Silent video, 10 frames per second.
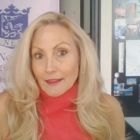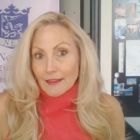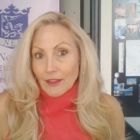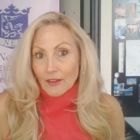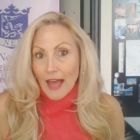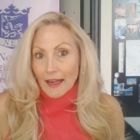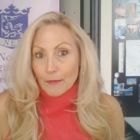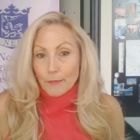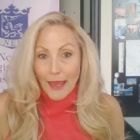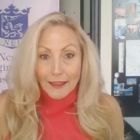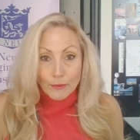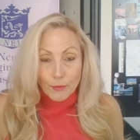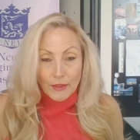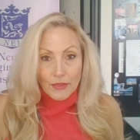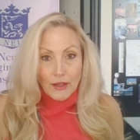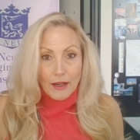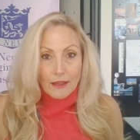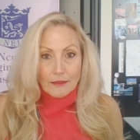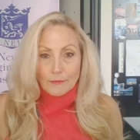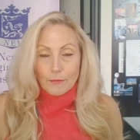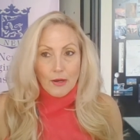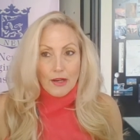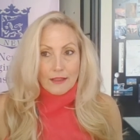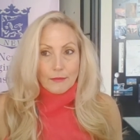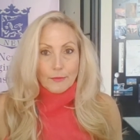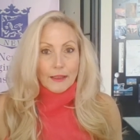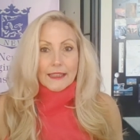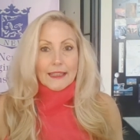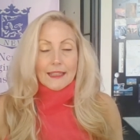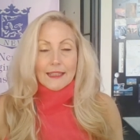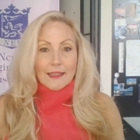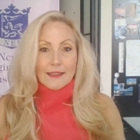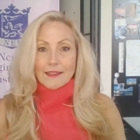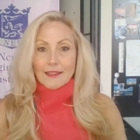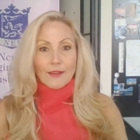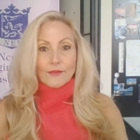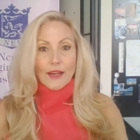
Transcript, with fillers: their lack of bandwidth on possibility because they've